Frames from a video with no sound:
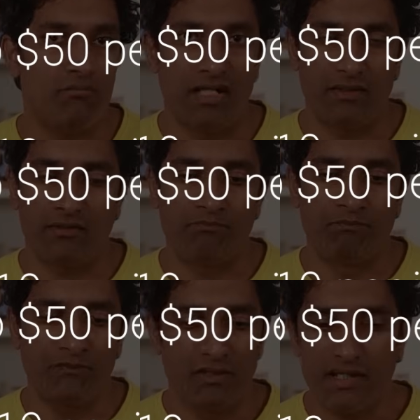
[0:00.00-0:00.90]
month.
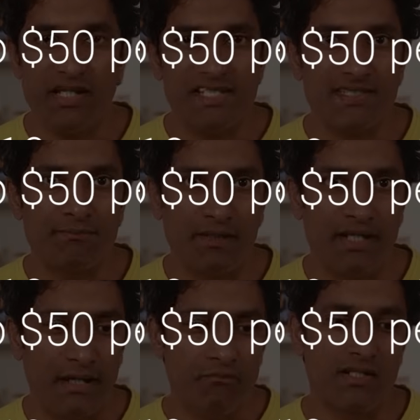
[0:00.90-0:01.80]
Really
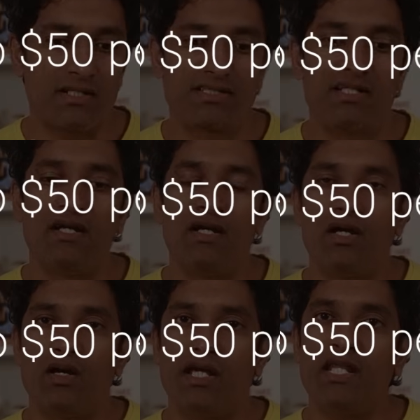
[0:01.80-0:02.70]
simple numbers.
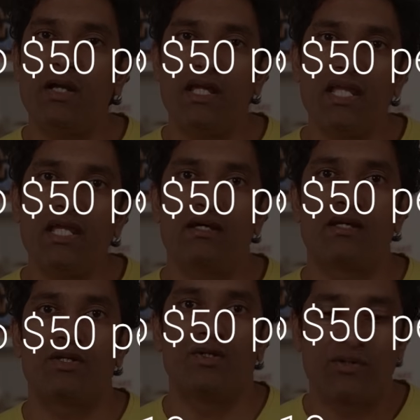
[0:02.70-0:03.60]
In a
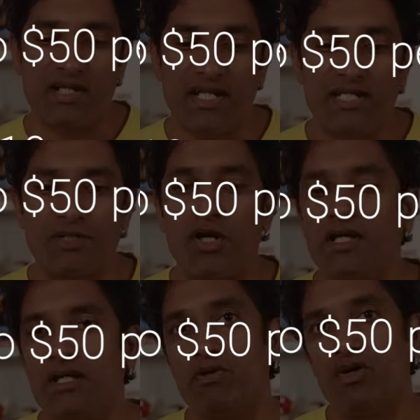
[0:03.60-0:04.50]
year, you're really
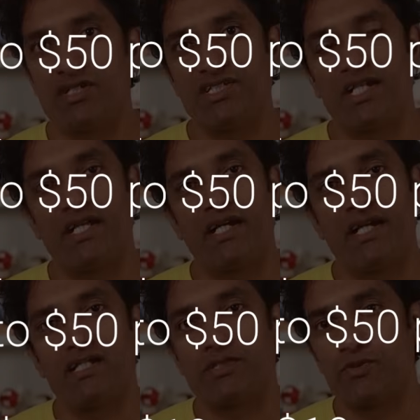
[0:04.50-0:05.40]
talking about generating